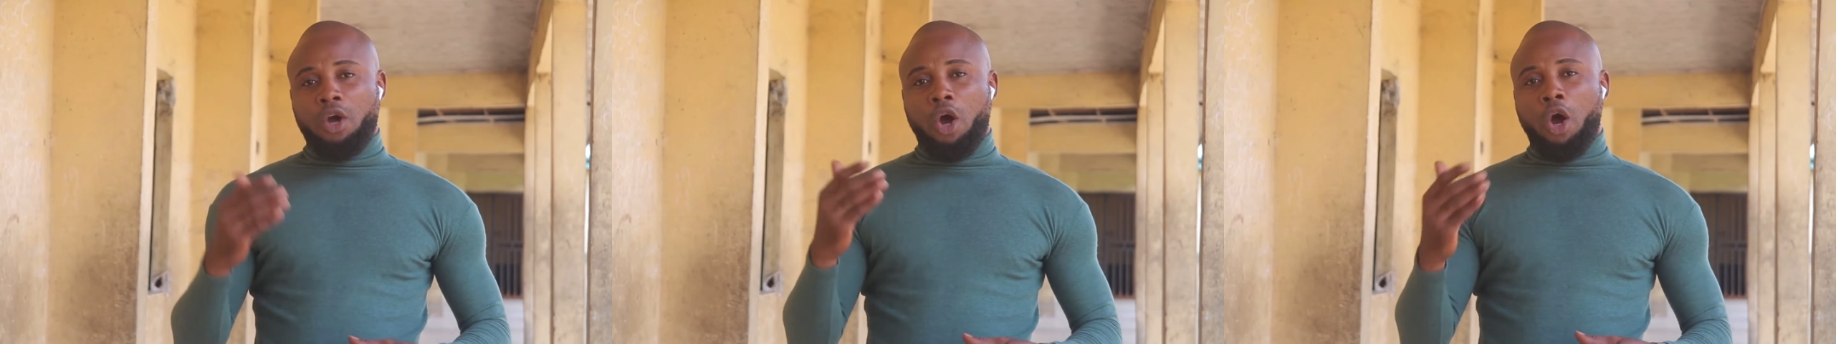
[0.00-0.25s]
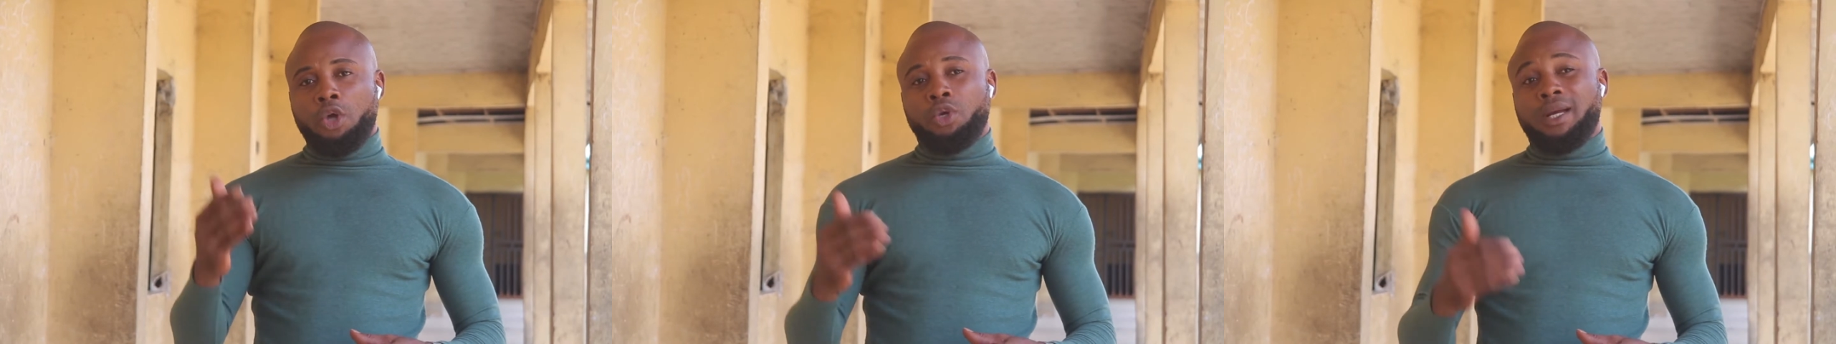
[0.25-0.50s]

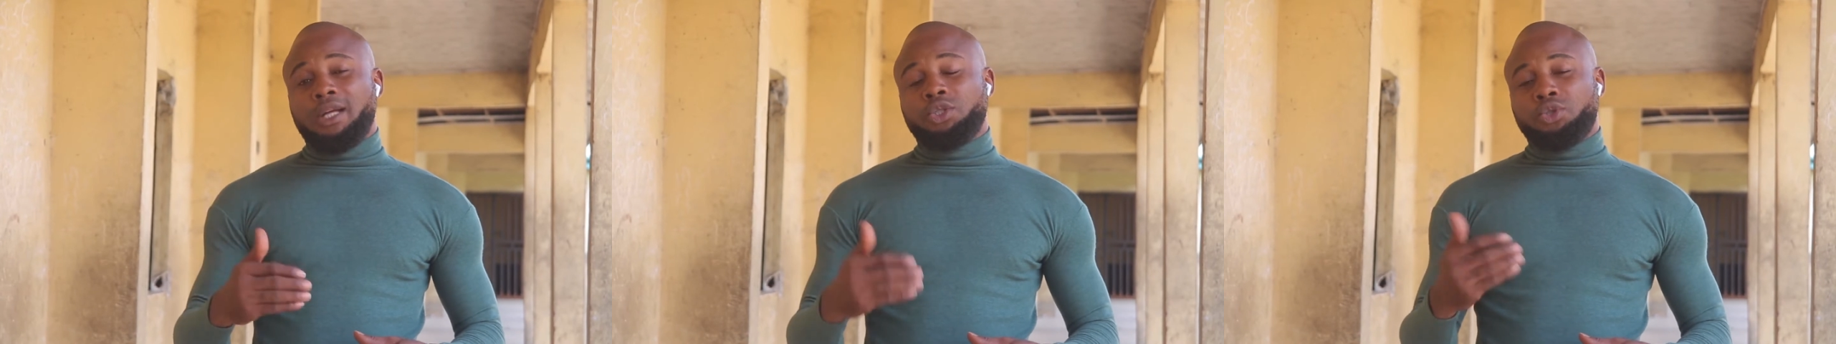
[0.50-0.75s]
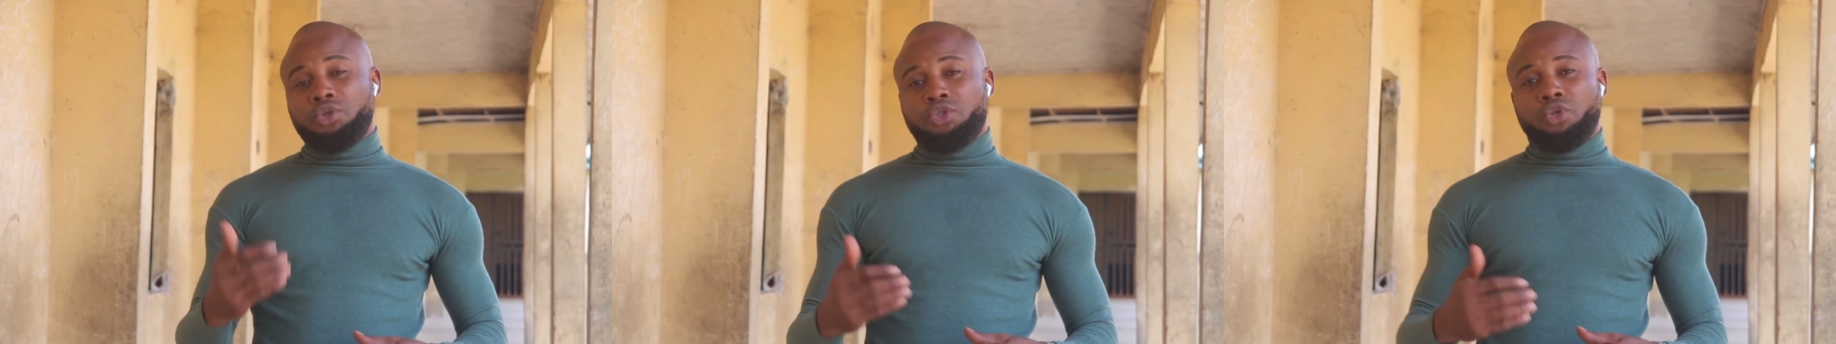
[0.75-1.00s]
Or you can
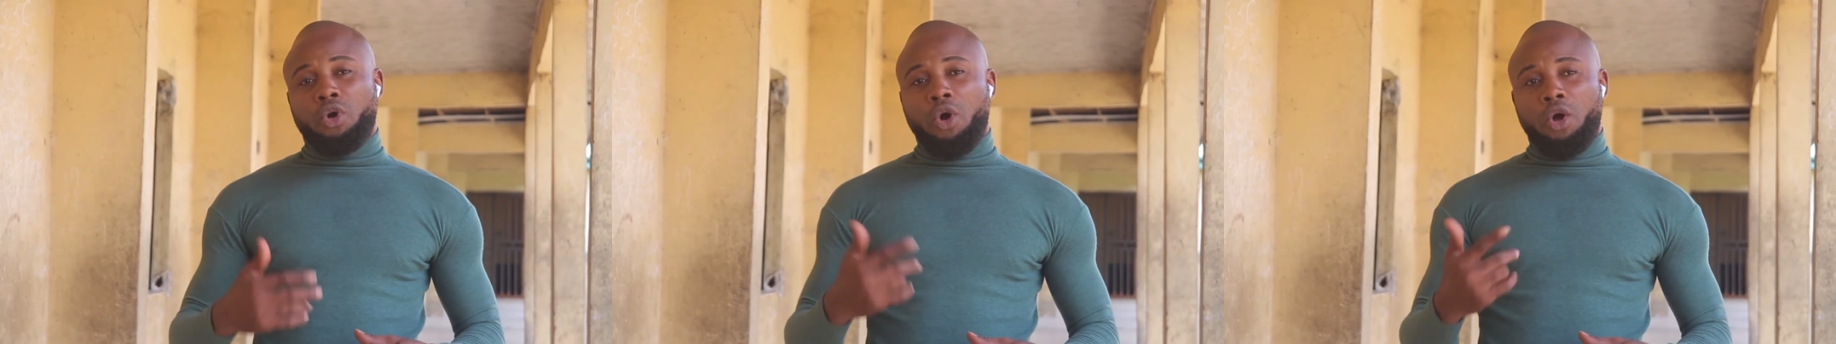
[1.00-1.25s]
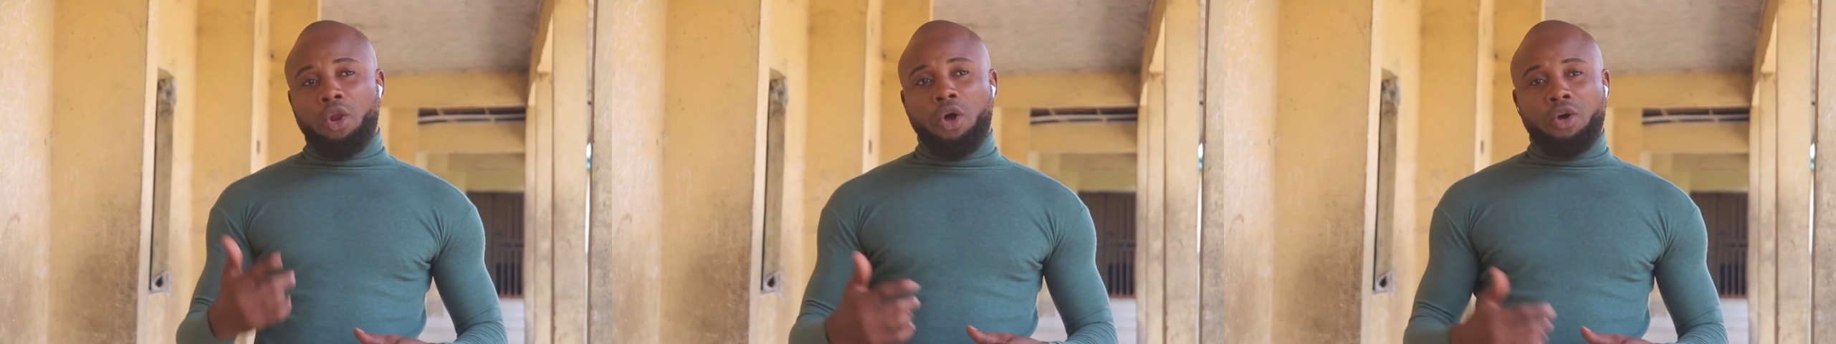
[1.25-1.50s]
choose to
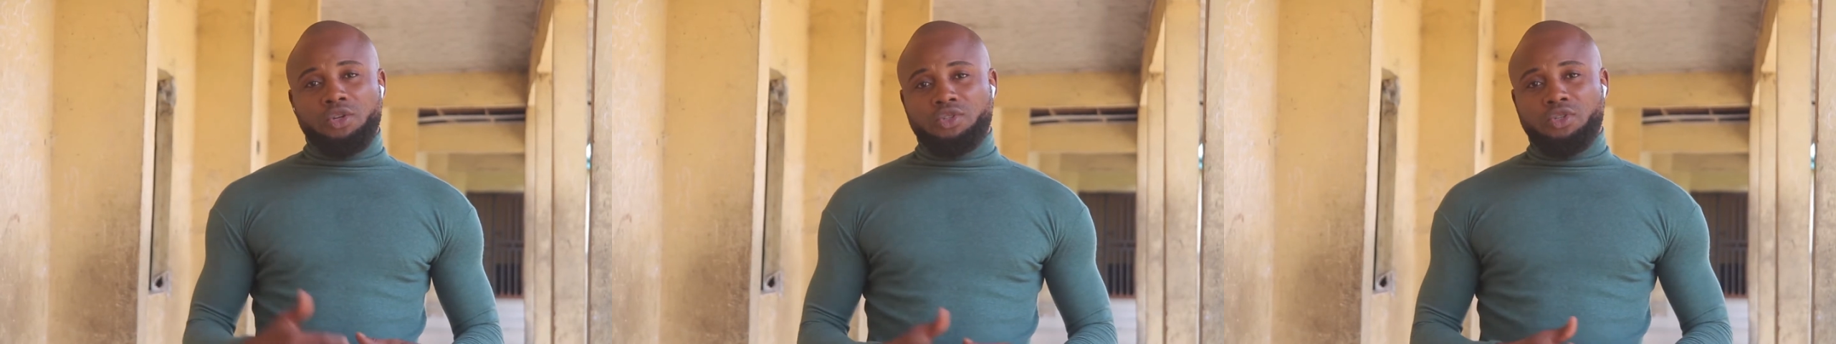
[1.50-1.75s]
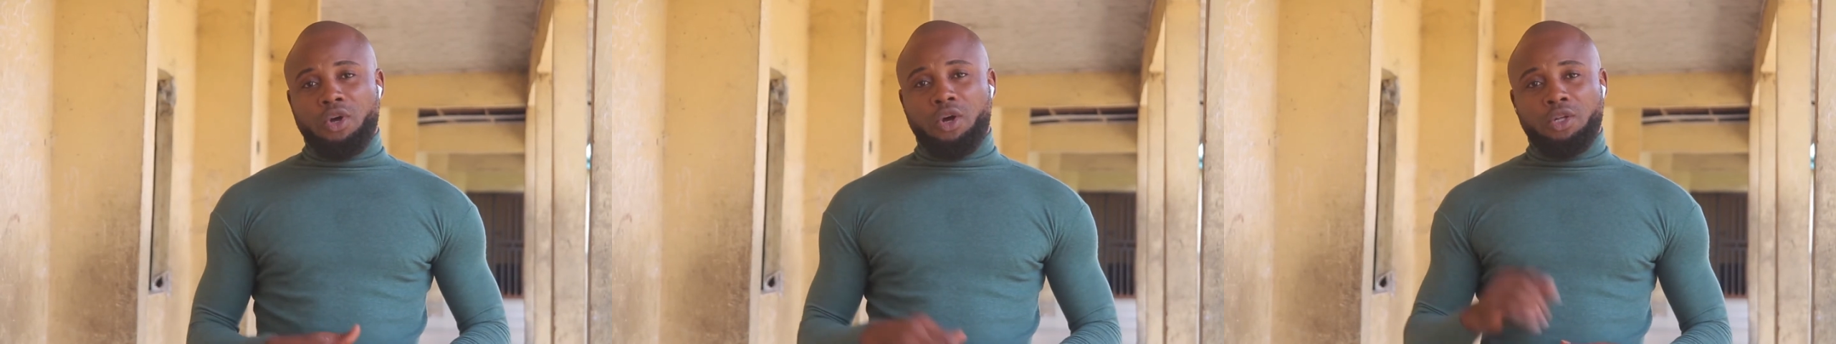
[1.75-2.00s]
call
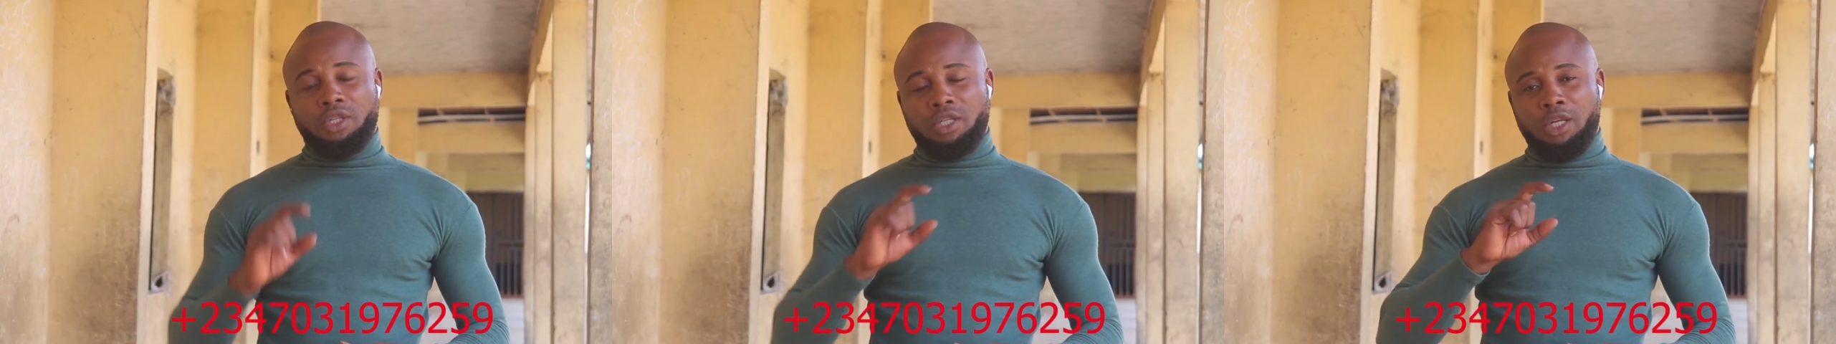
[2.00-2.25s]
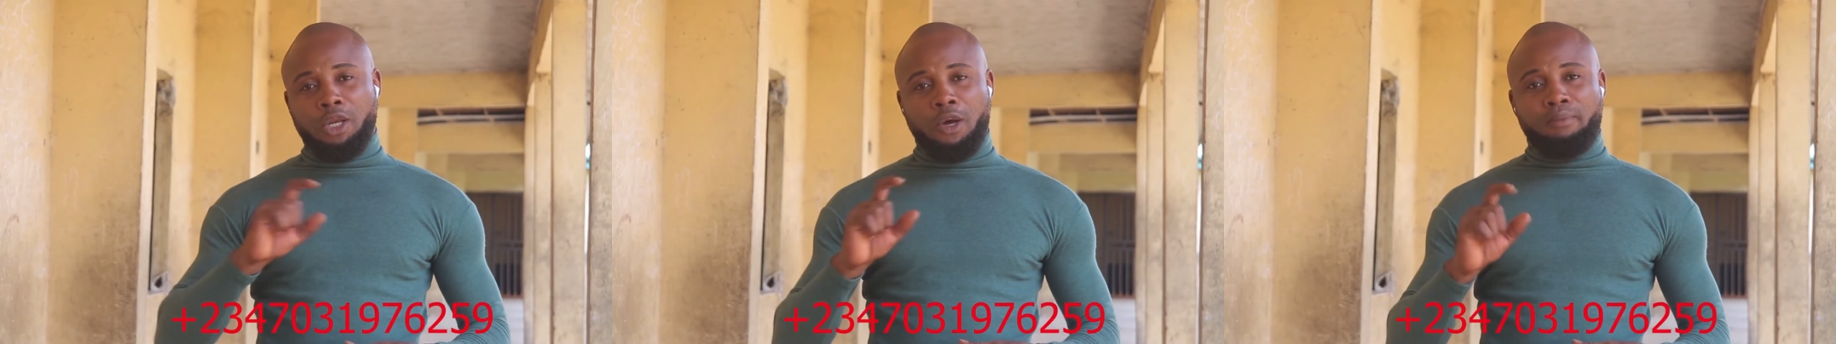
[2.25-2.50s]
us on
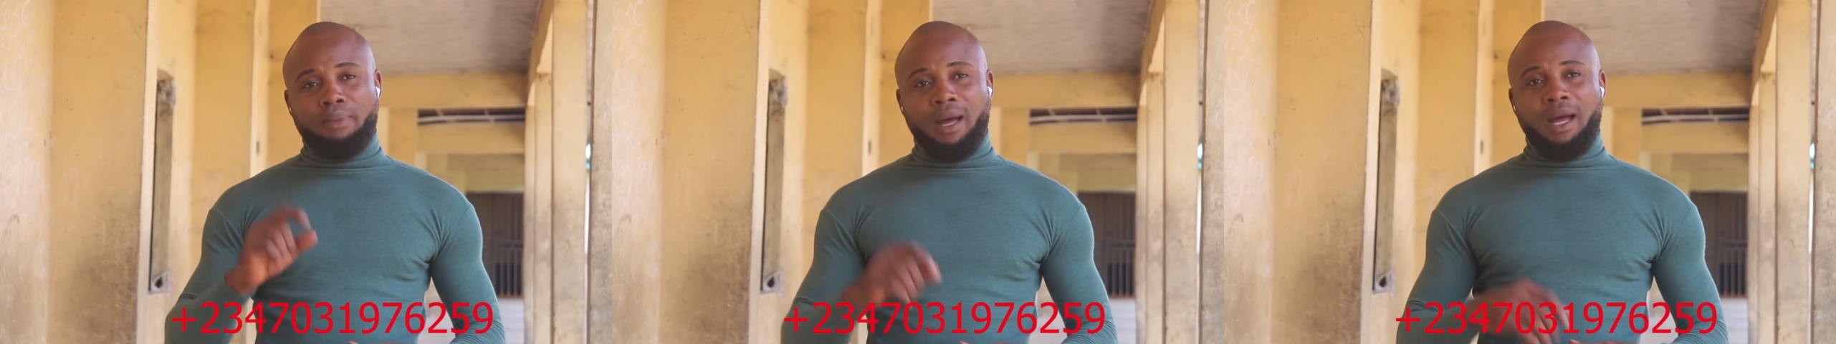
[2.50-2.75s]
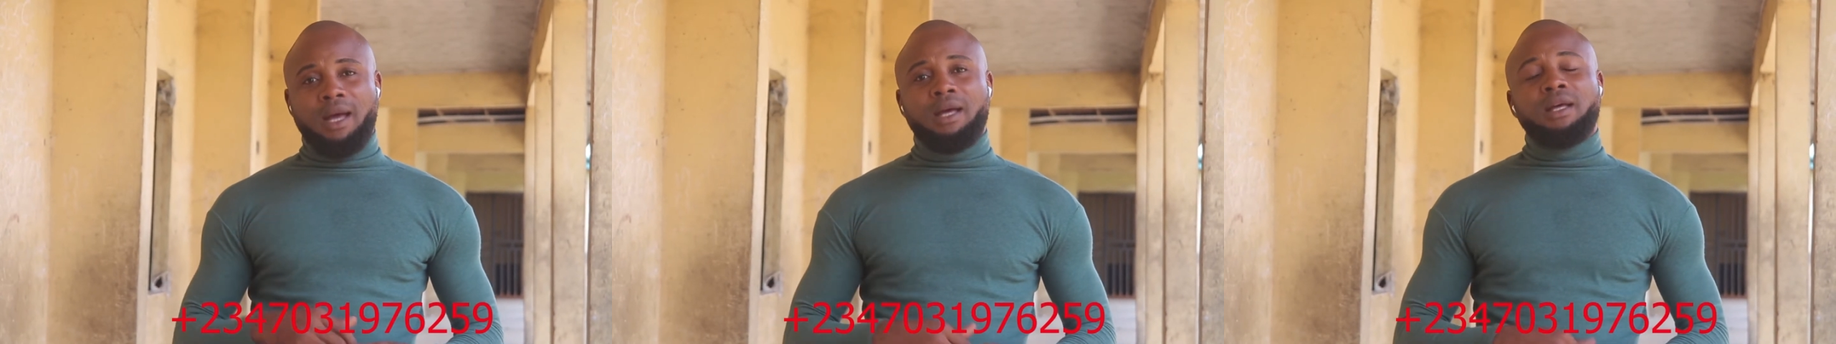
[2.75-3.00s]
the
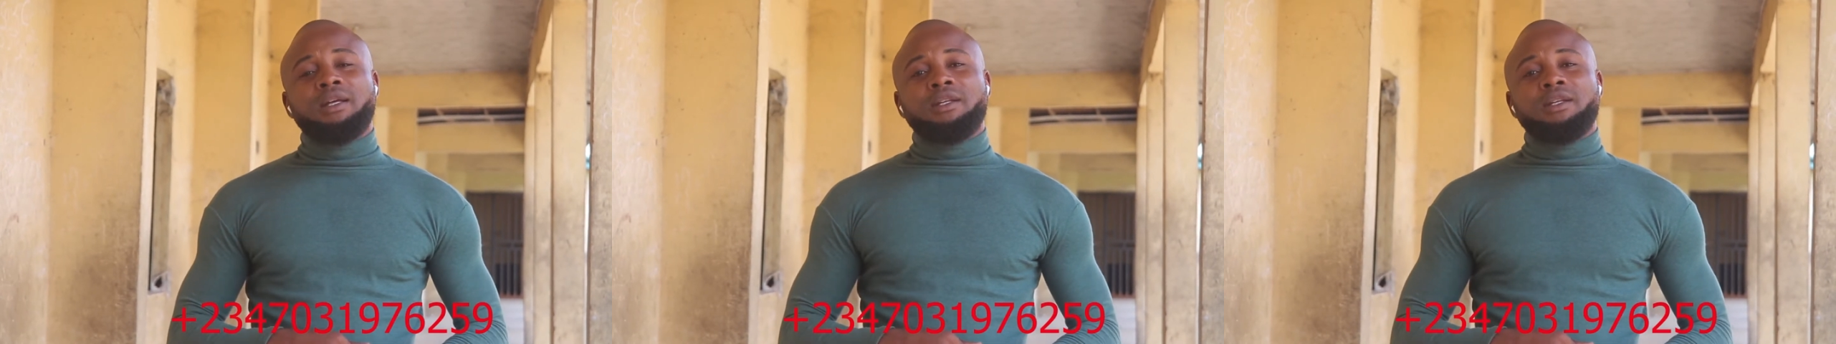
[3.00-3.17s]
number